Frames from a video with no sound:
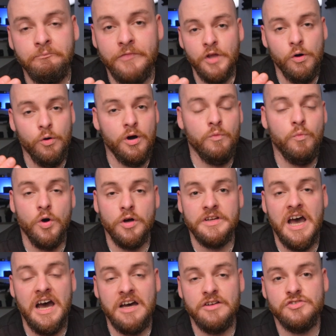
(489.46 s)
or 1
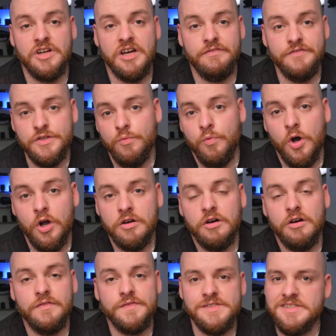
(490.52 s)
hard drive you work
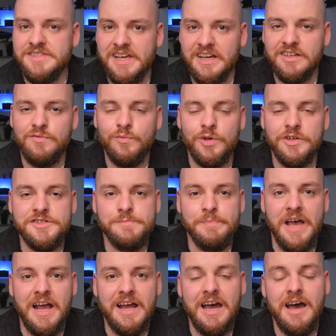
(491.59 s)
off, the second one is
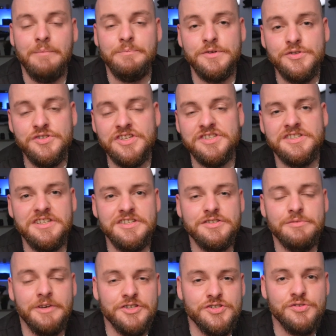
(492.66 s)
backup. You just need to
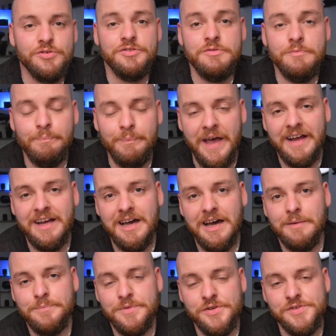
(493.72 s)
make sure you back
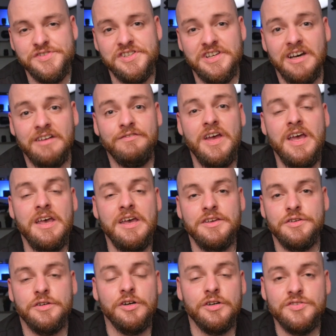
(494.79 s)
up your stuff.
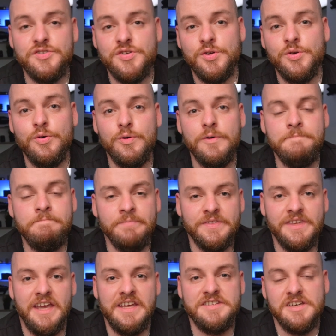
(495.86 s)
You got 2
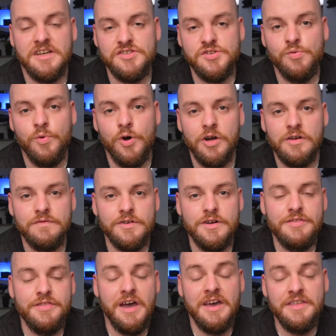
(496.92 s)
data to work
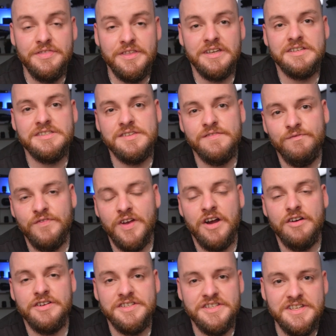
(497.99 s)
with. I think it's a
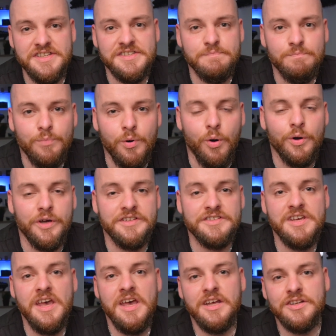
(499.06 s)
very decent point
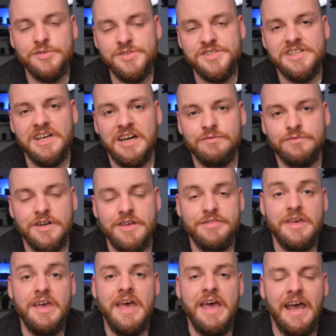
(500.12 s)
to start with.
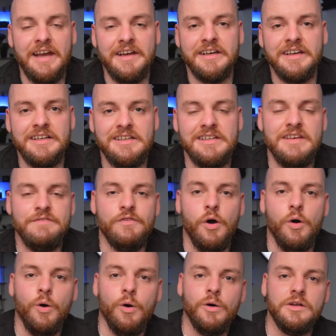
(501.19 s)
And I can leave
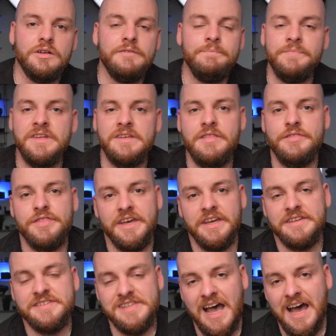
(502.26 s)
all
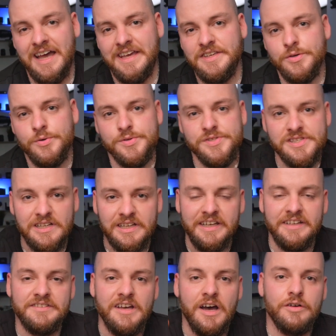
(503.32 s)
things I use
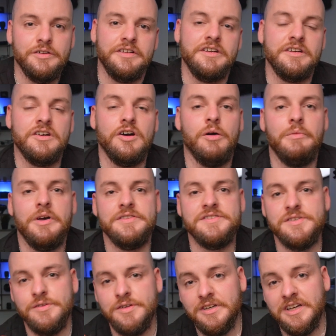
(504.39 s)
linked down in the comments
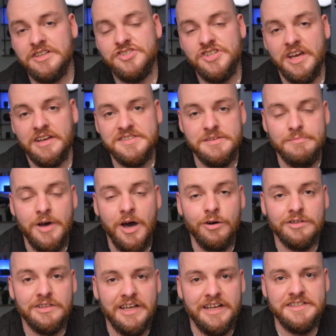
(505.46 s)
so you can check them
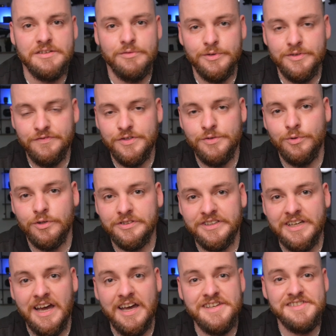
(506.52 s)
out later if you want
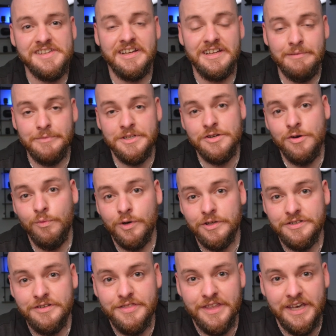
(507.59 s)
guys, and let me know what
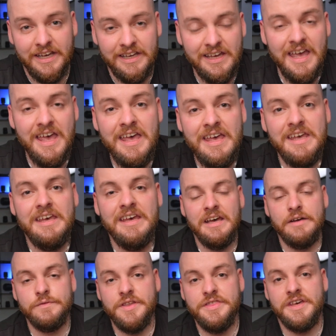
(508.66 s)
you think.
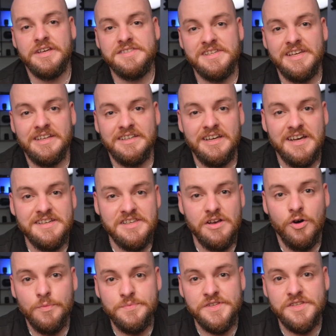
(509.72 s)
And with that said guys, I
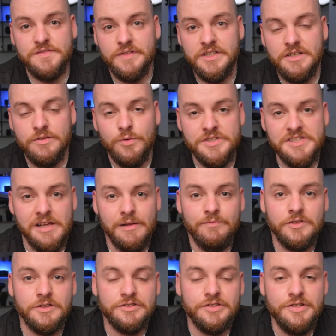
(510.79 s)
hope this video was
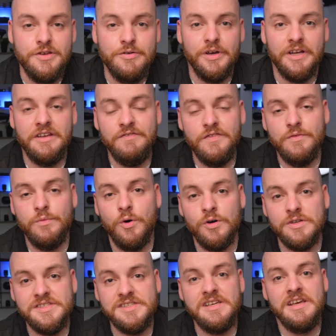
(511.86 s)
helpful to you, and if it
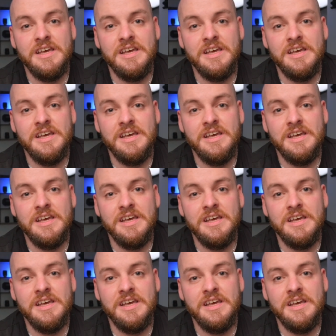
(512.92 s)
was,